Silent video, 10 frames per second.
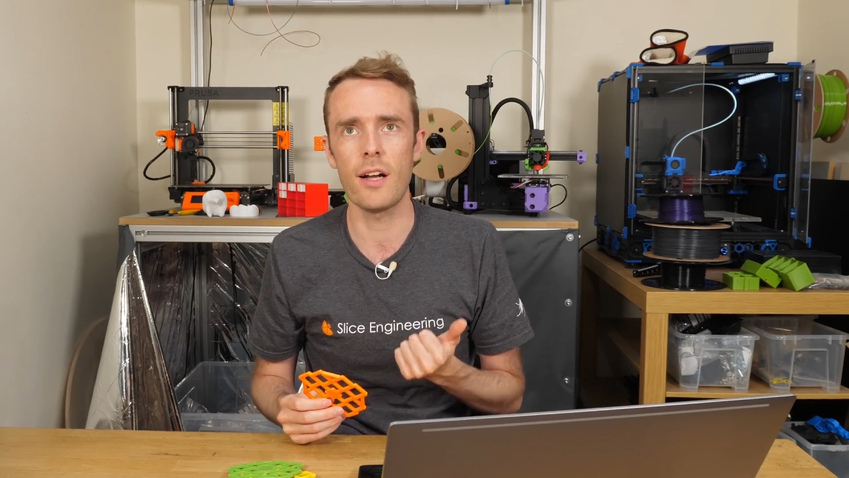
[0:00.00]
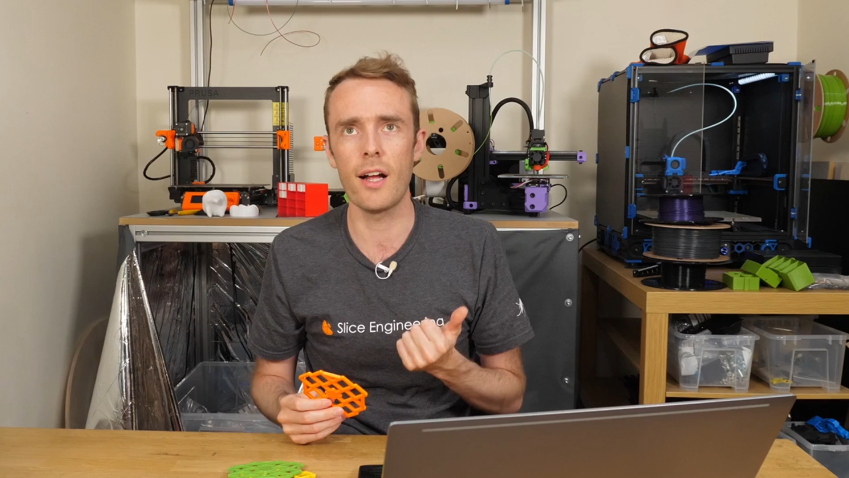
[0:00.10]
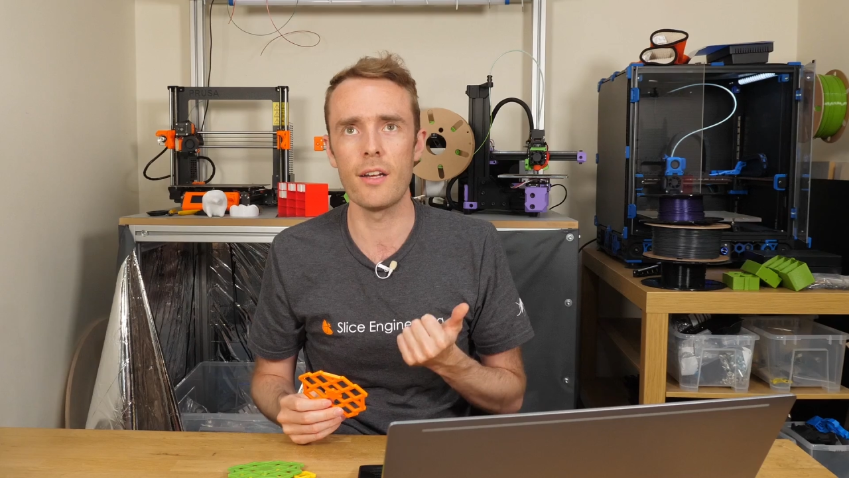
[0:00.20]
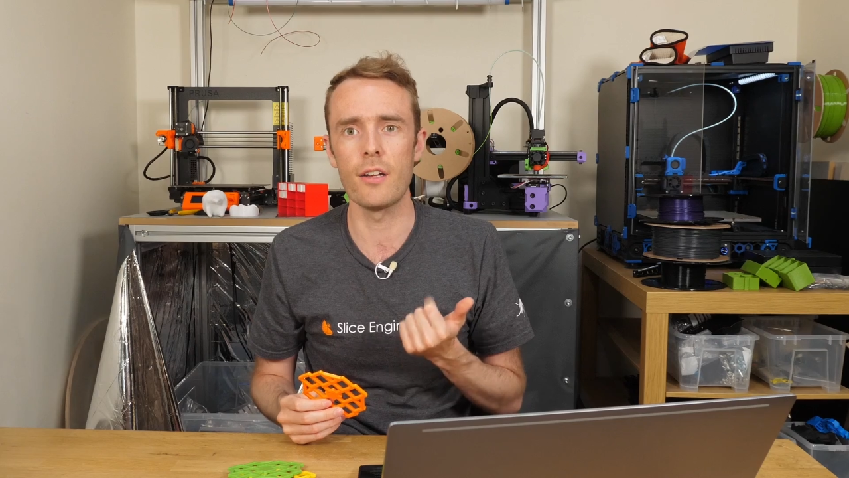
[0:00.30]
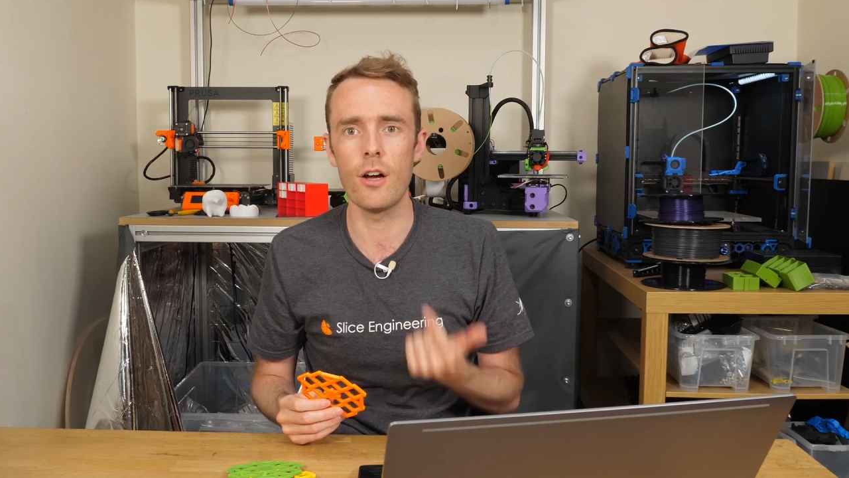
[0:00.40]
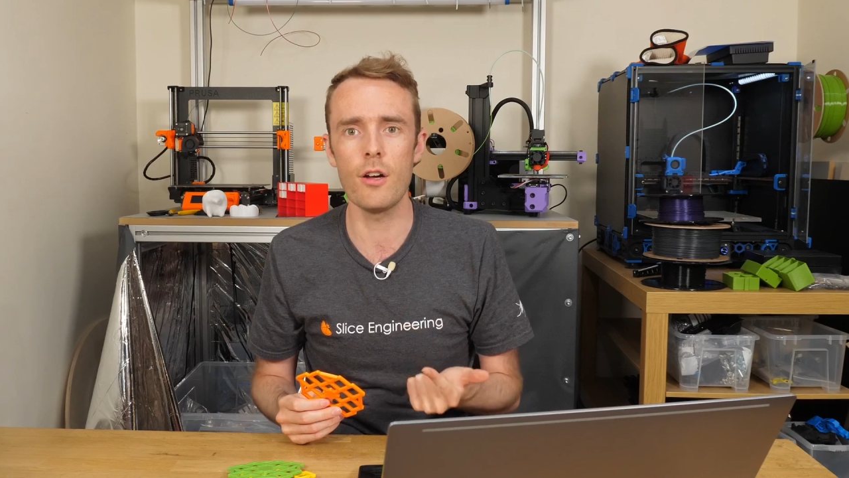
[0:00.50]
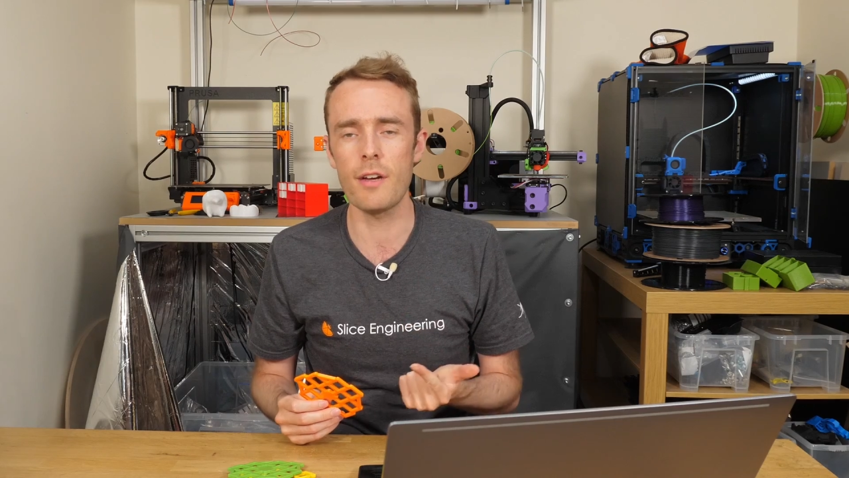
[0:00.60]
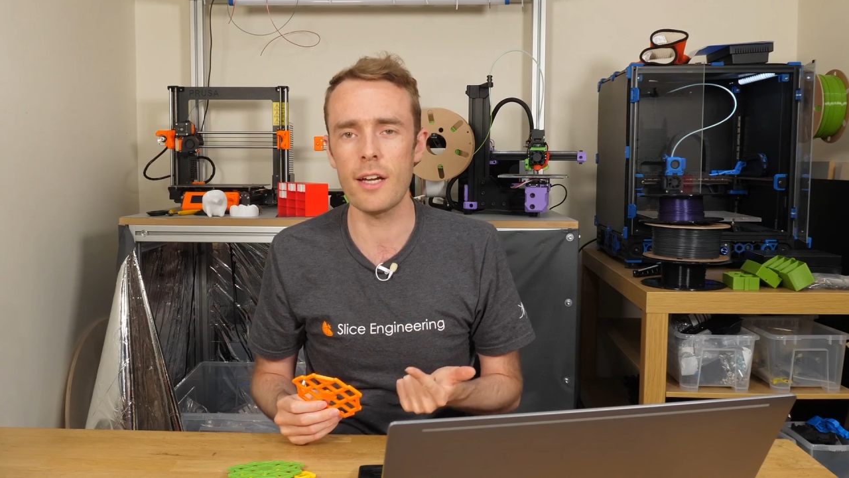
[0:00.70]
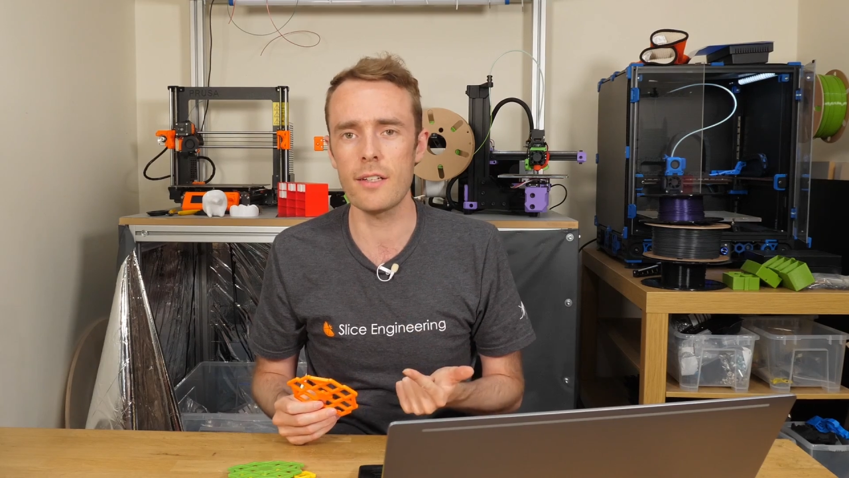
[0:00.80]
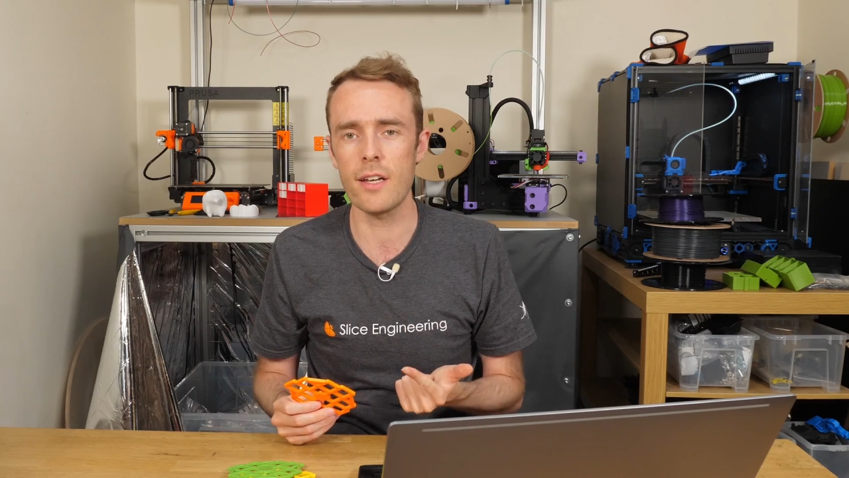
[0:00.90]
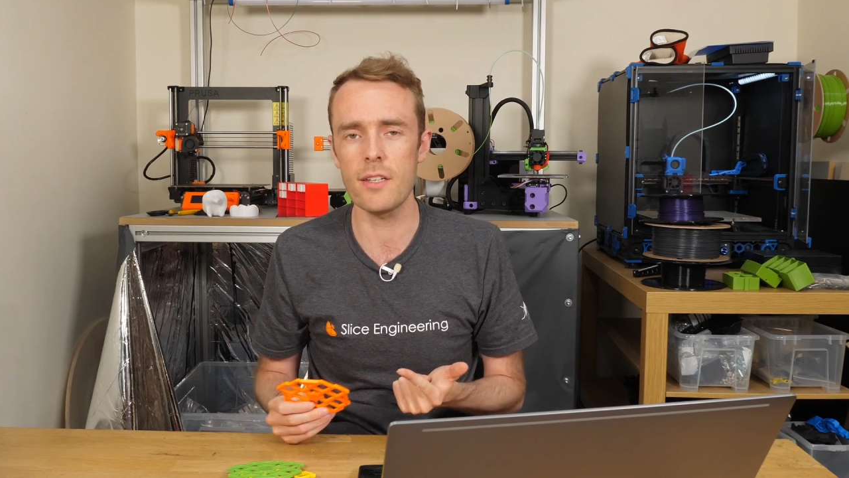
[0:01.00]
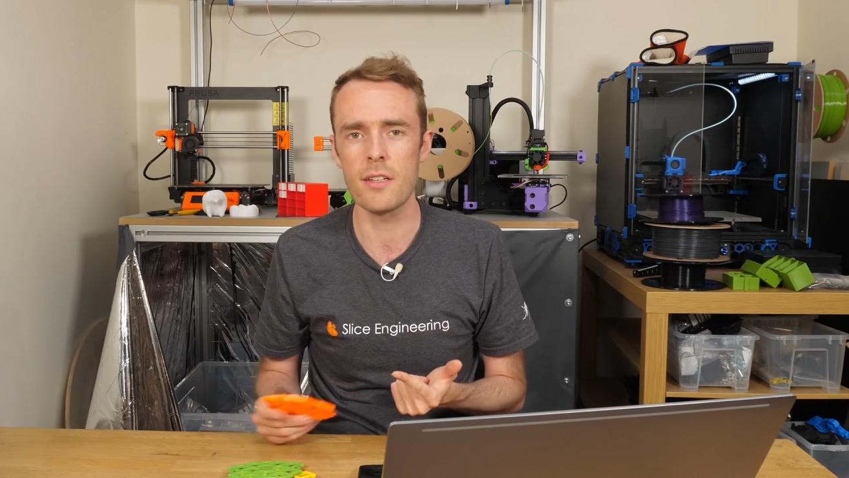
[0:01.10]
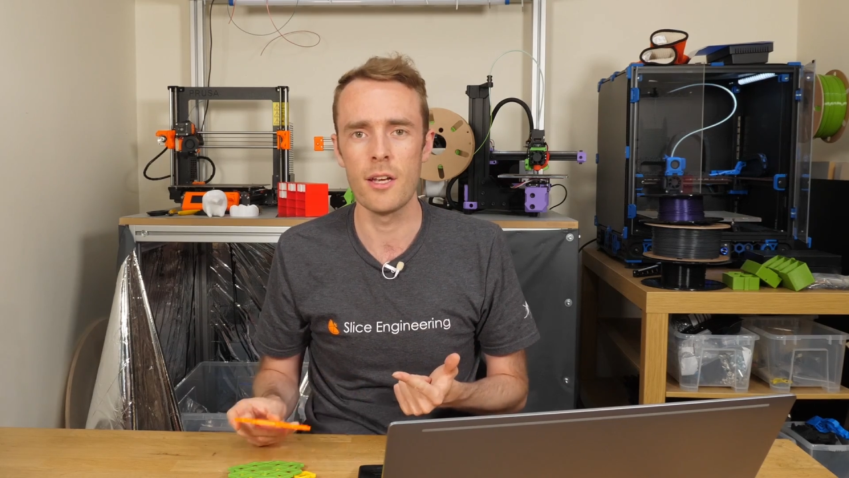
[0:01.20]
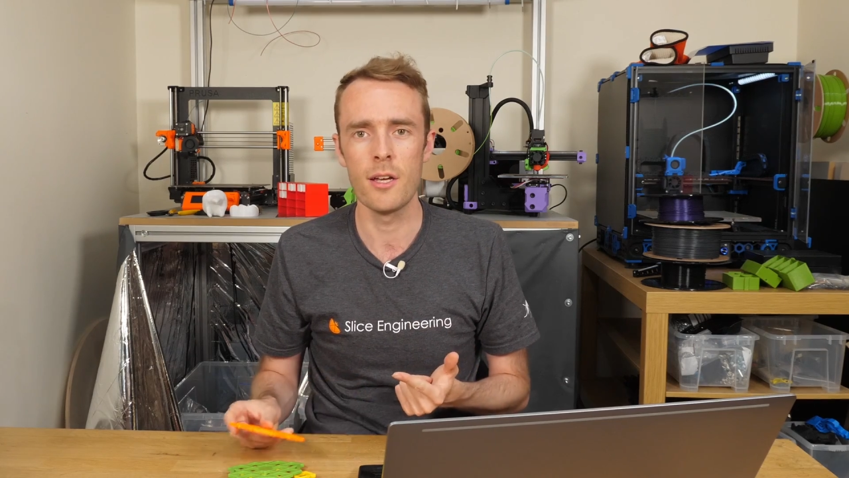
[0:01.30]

and overhang test,